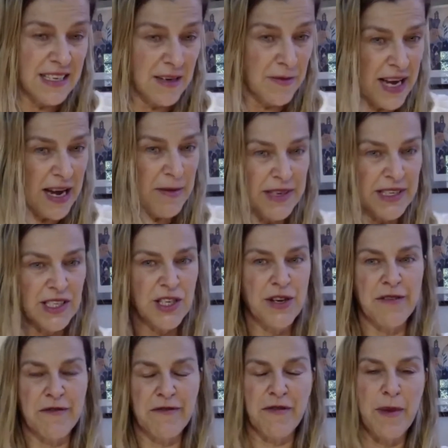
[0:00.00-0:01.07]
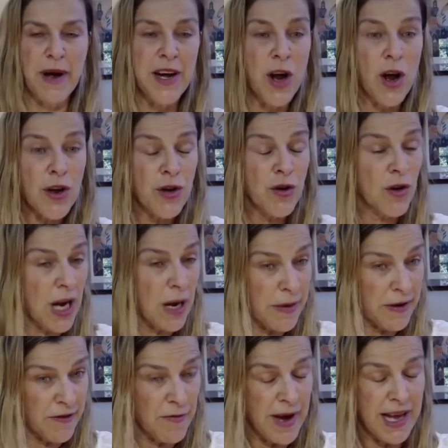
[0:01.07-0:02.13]
I'm coming to you I know you're coming
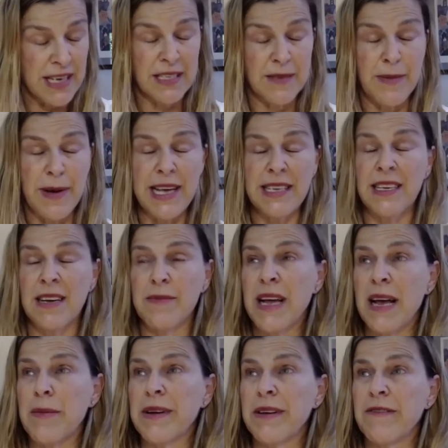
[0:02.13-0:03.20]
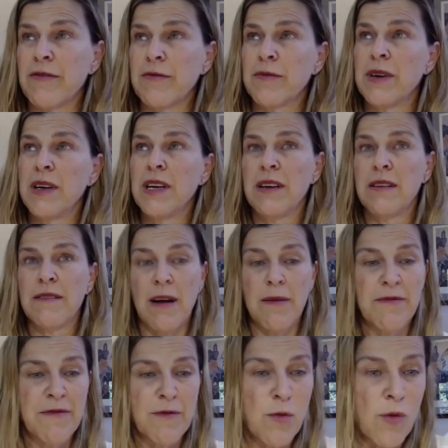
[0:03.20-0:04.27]
from outer space. I'm from
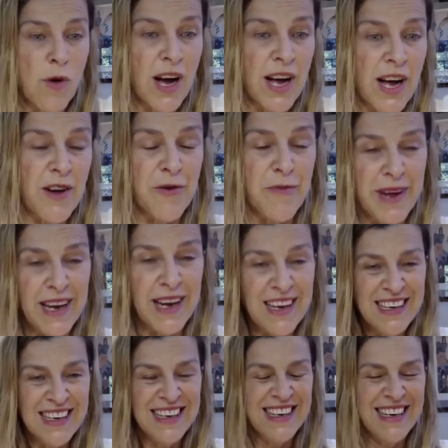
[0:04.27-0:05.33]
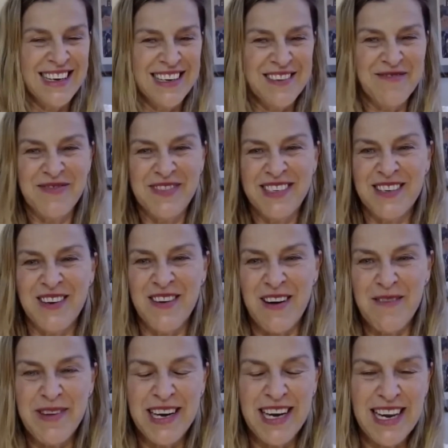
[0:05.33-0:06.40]
Wyoming. So I've
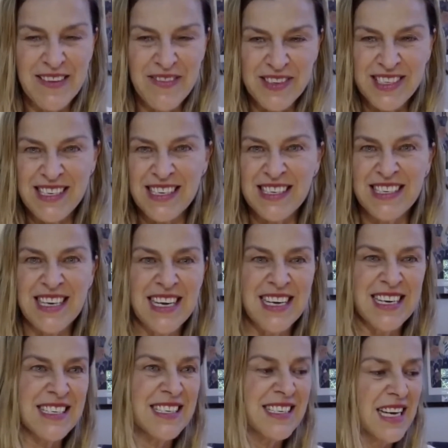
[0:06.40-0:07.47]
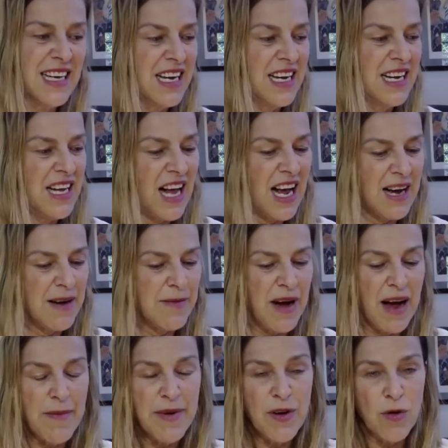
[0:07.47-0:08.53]
been here for 6 years.
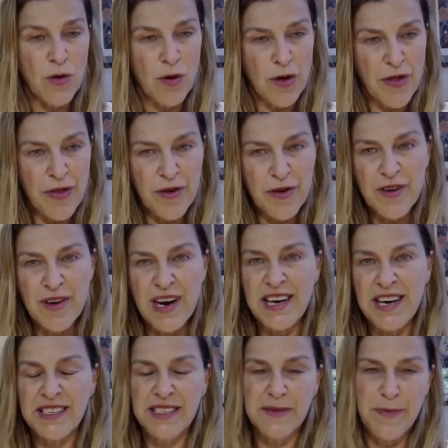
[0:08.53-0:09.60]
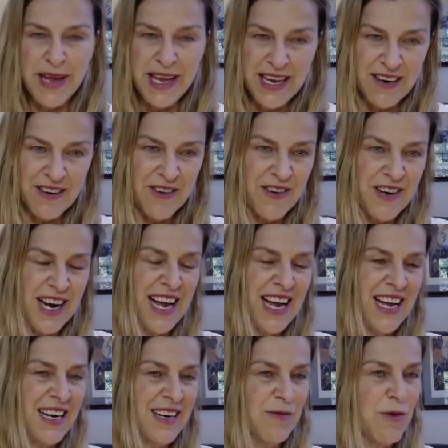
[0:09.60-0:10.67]
I'm an author and a speaker,
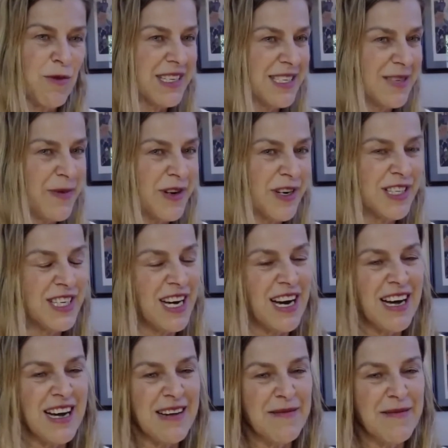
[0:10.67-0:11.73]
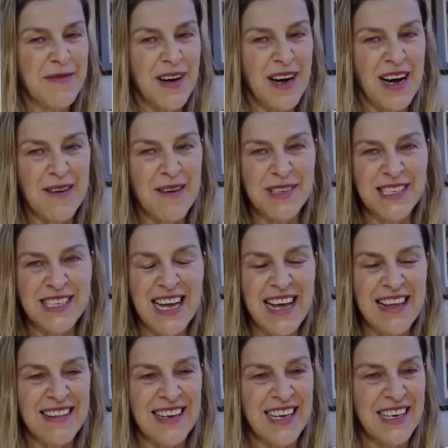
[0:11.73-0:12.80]
and once upon a time, I was an
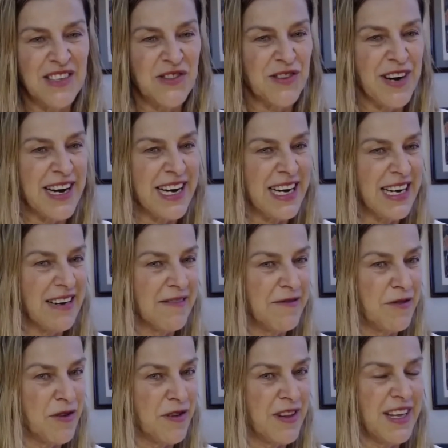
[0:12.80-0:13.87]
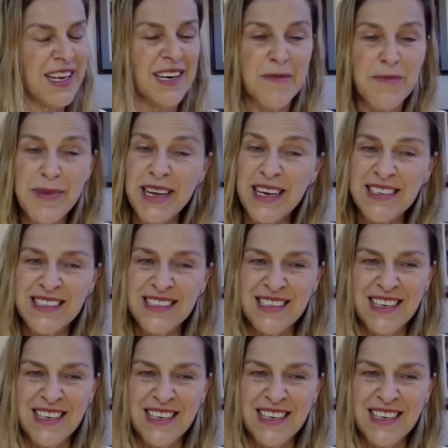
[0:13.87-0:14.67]
athlete training for the Olympics.